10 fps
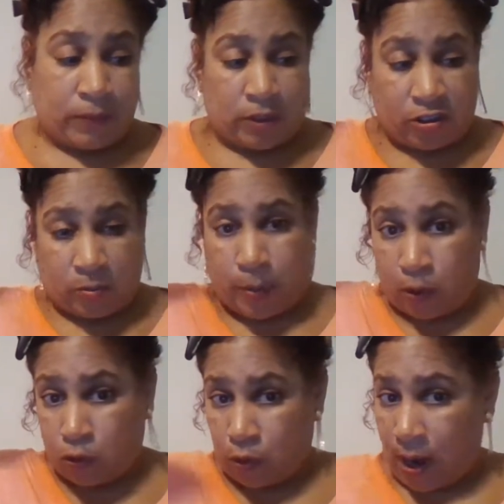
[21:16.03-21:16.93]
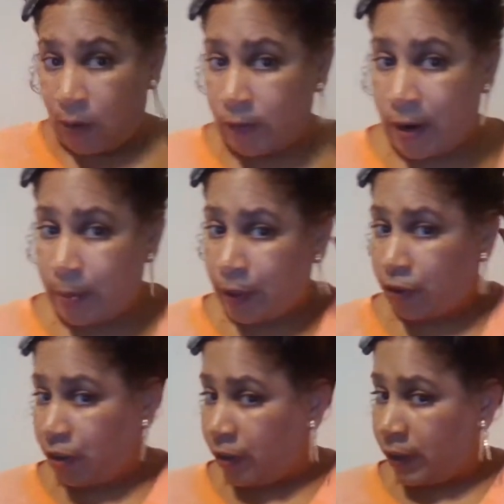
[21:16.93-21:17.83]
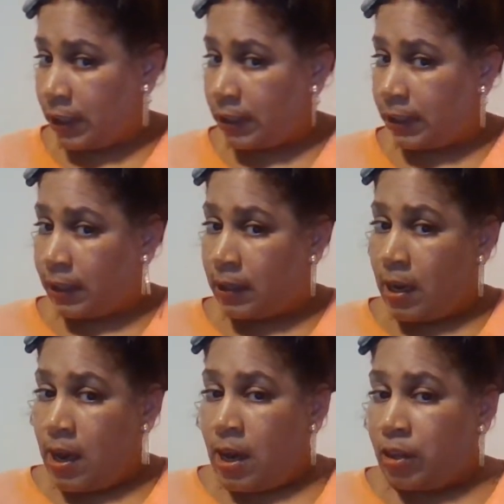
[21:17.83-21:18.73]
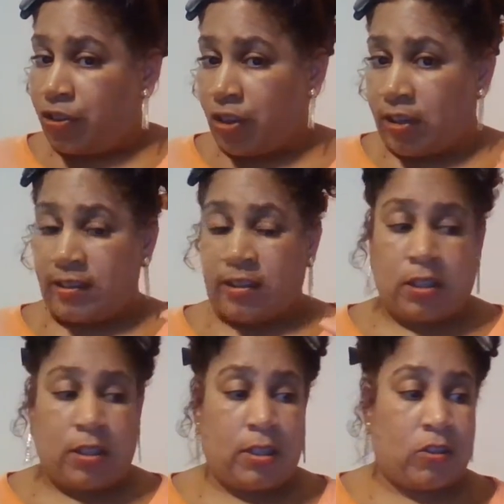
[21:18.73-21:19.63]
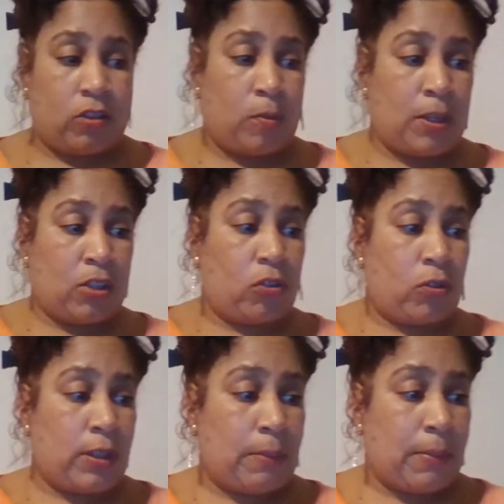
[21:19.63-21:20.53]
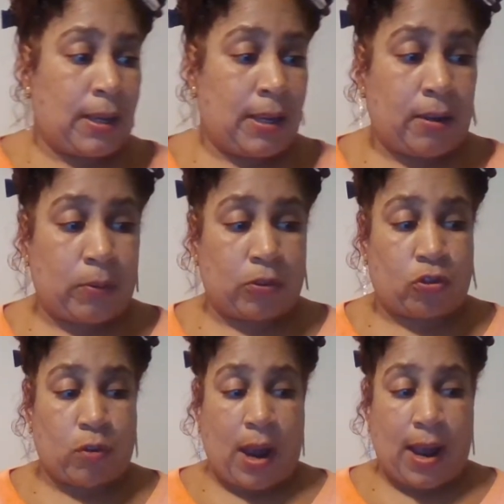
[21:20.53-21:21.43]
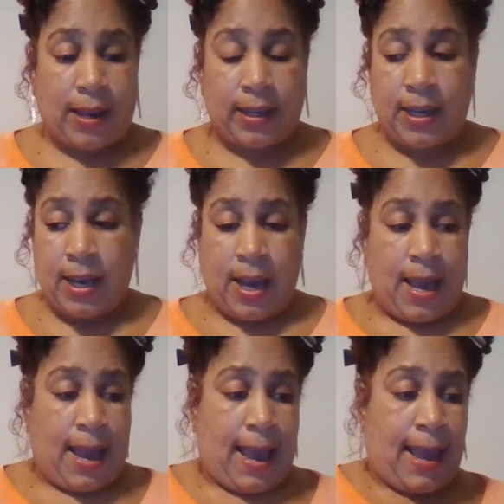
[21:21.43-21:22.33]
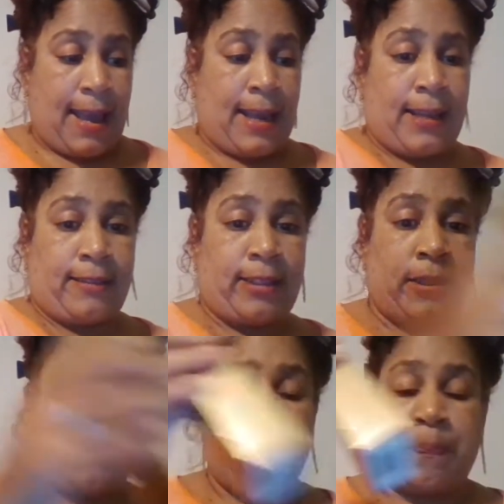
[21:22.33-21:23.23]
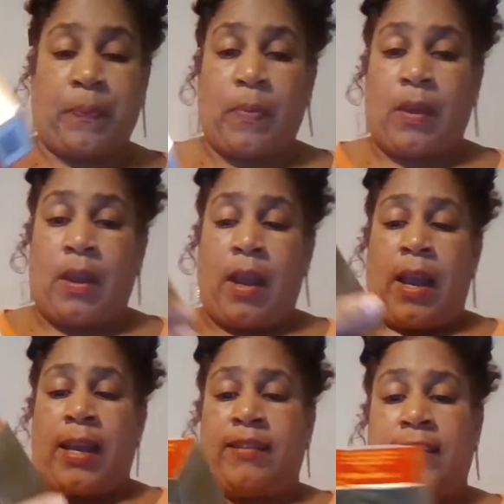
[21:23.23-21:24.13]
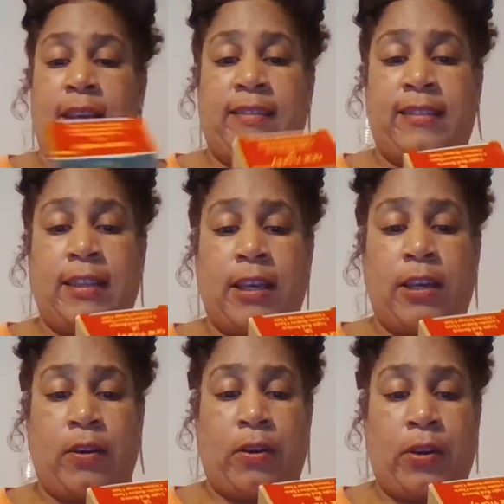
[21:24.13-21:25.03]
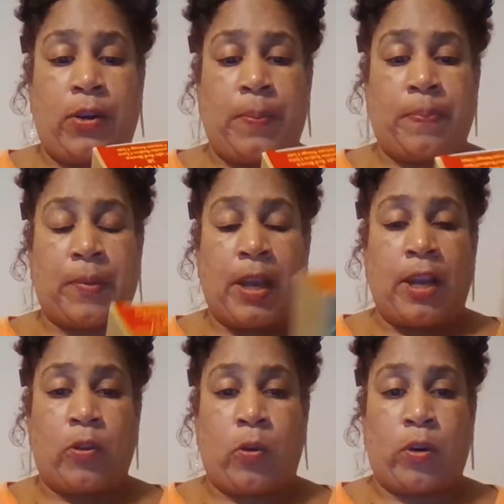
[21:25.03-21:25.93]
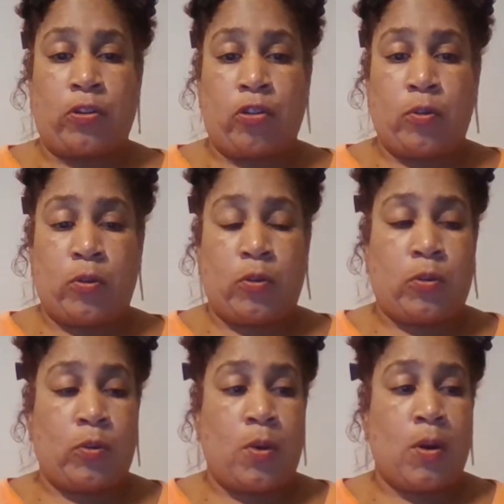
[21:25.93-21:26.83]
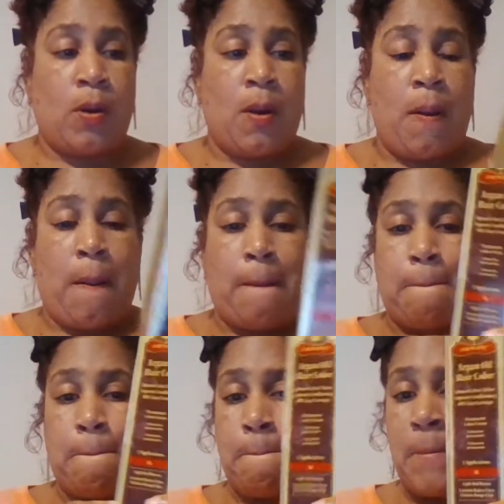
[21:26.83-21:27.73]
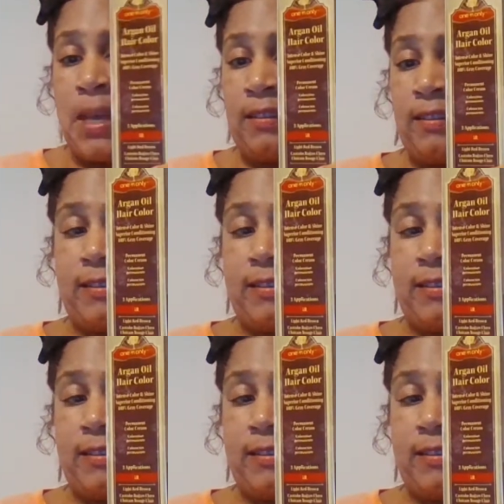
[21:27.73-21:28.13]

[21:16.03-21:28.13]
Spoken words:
just blow dry without brushing or anything, just to make sure that my hair was dry. And it says here, in order to mix